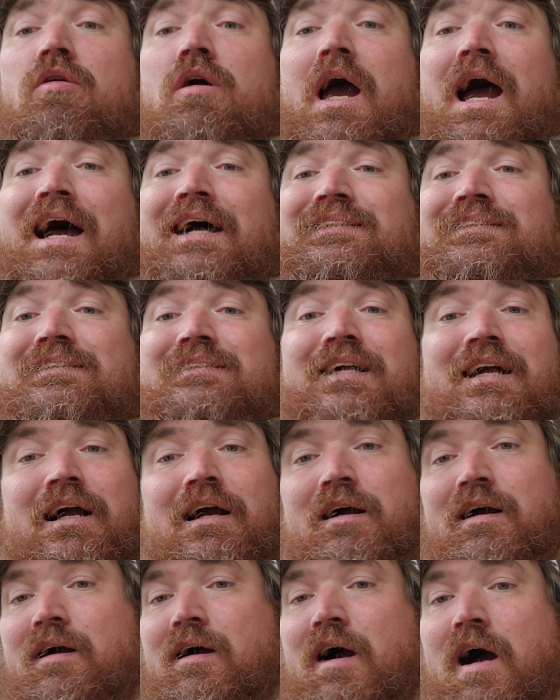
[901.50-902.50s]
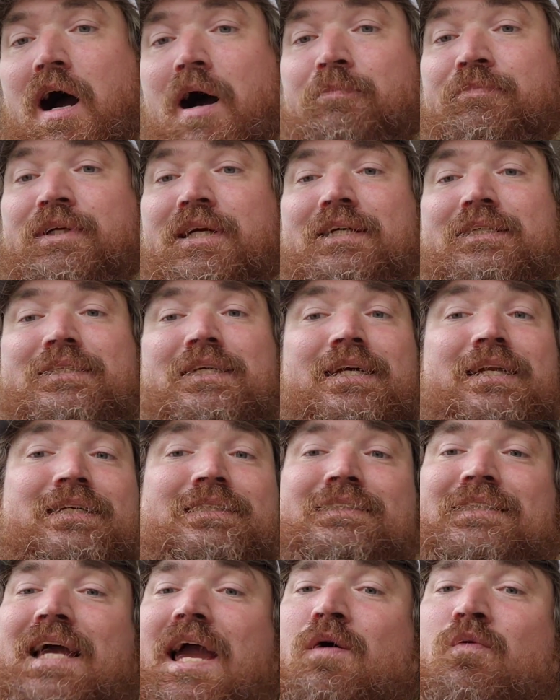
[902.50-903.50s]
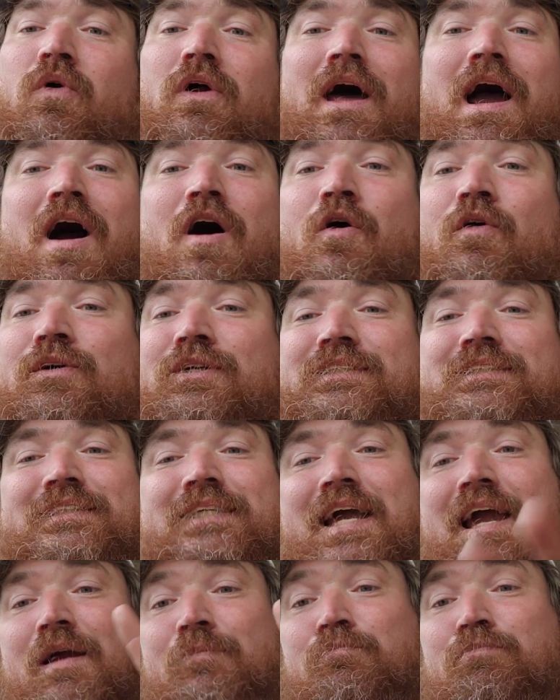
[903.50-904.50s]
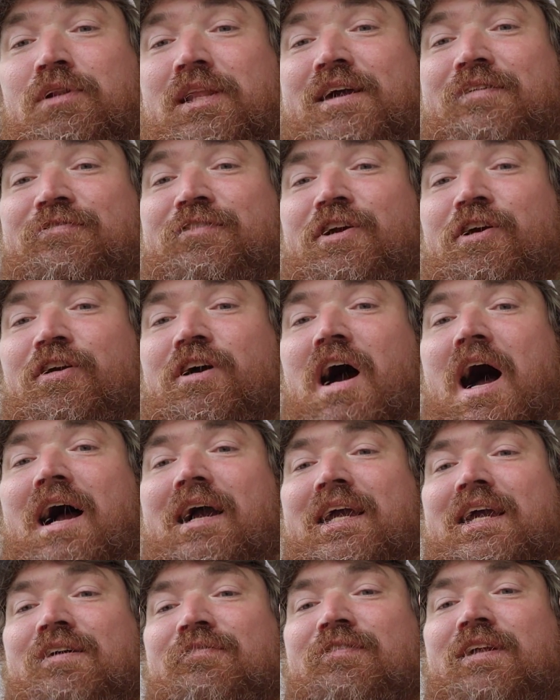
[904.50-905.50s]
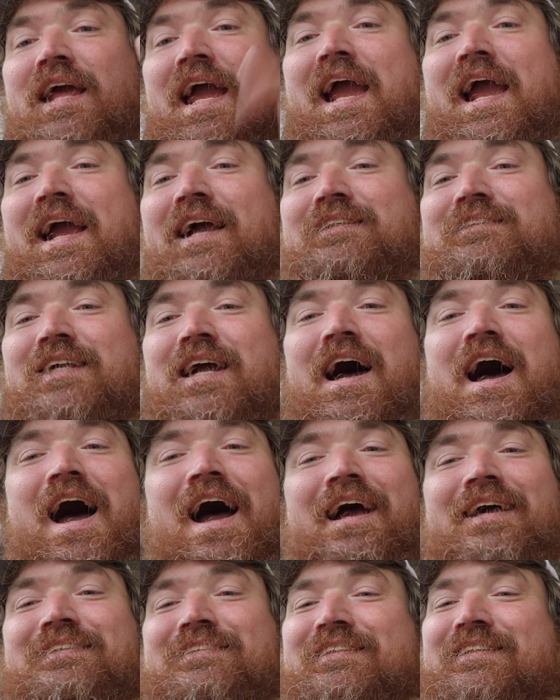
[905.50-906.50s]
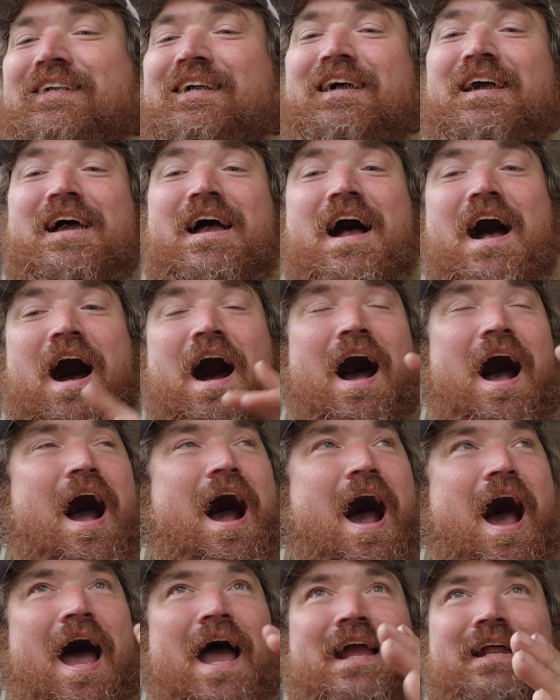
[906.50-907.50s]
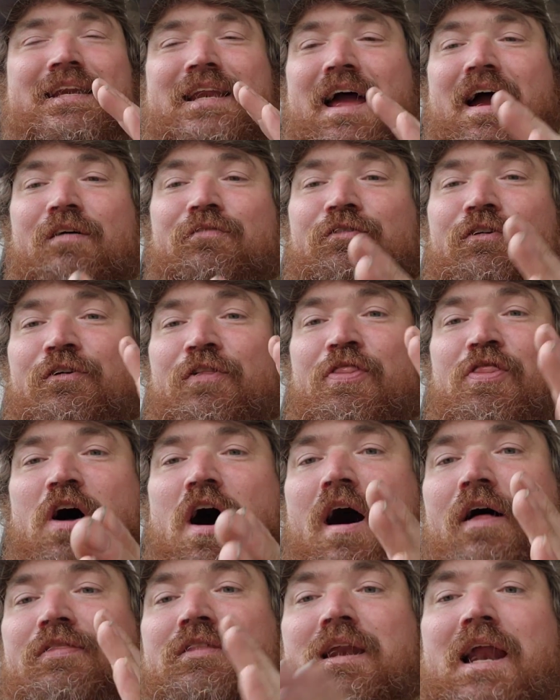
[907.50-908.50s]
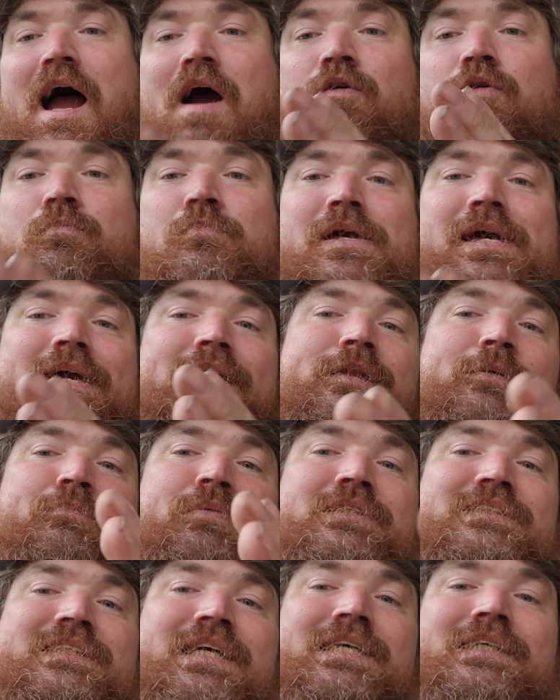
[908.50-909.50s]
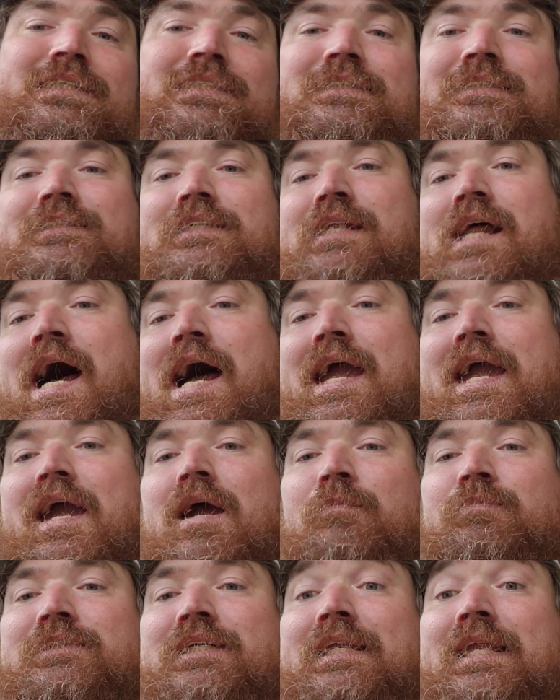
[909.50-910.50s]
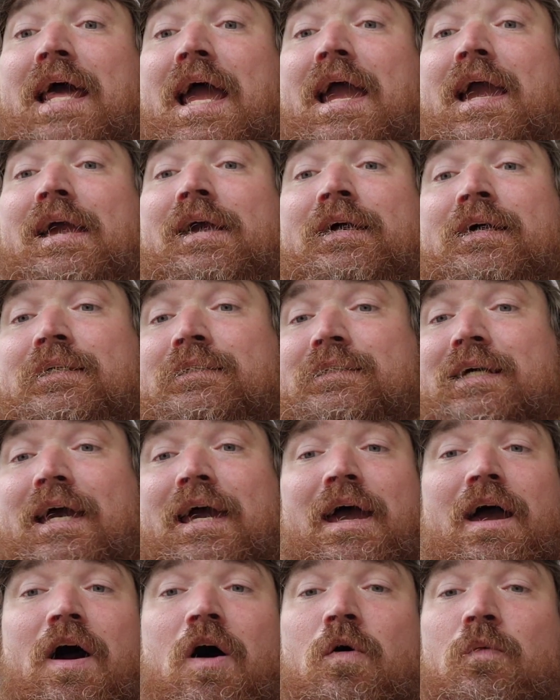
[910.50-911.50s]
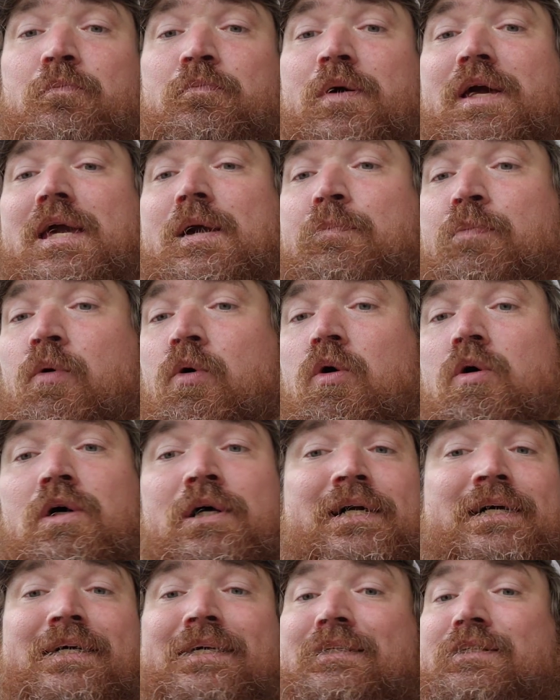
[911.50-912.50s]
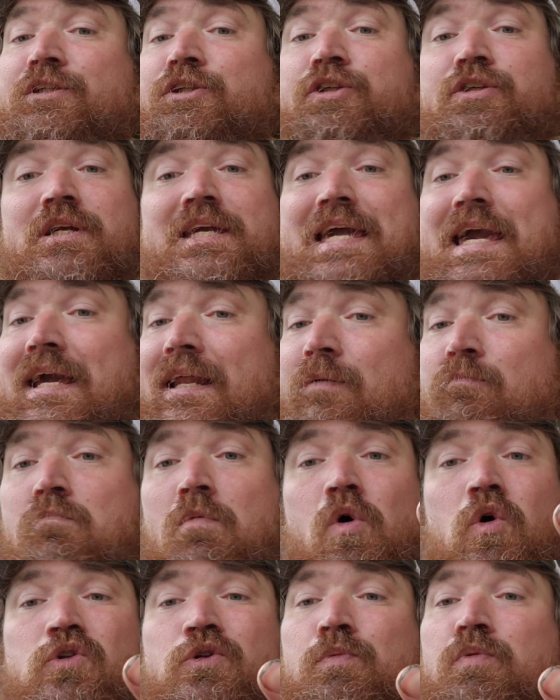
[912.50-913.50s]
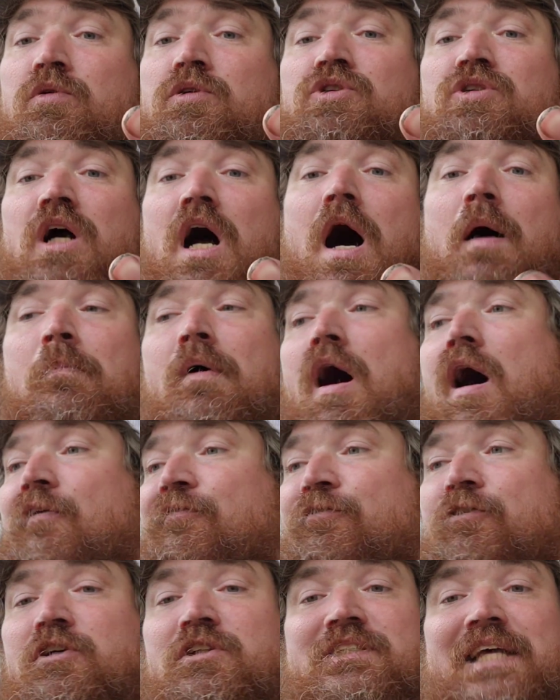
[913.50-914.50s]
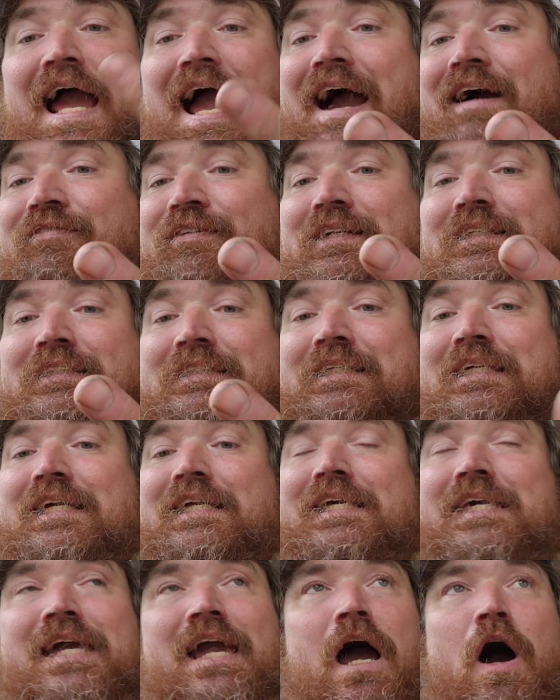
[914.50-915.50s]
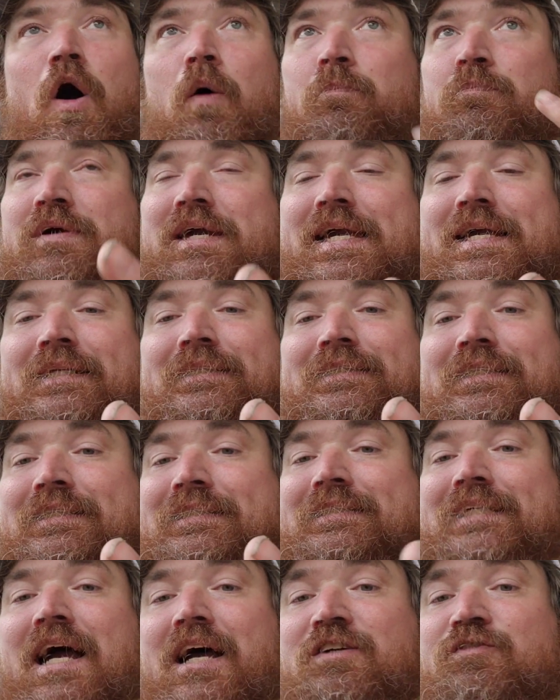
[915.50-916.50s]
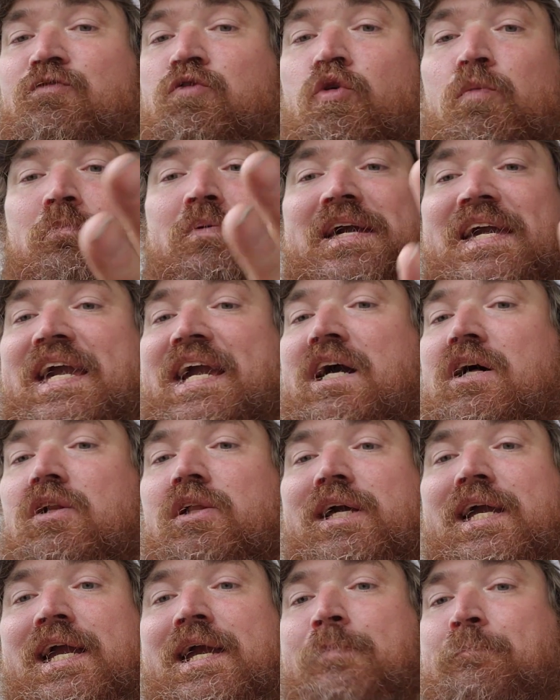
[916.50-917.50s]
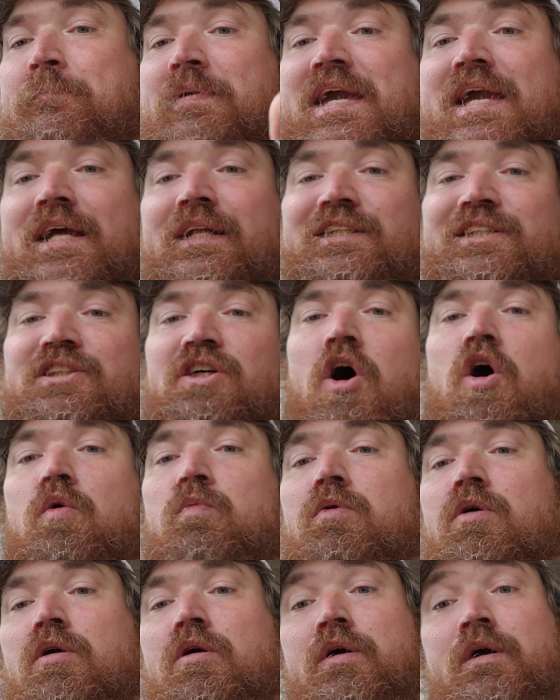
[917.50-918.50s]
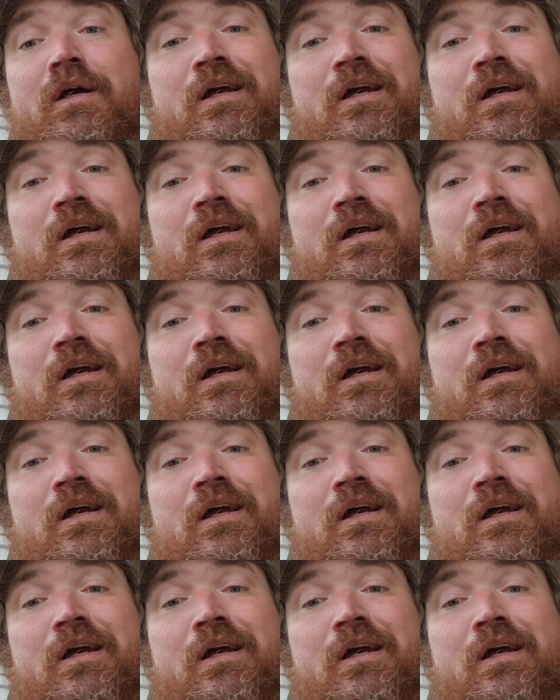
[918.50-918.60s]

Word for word: guys, I'm just going to say what I always say believe in your God given hands, guys. I never thought that I would be in the positions that I am today to help people getting multiple job offers, having a CDL, being successful, being clean, being sober.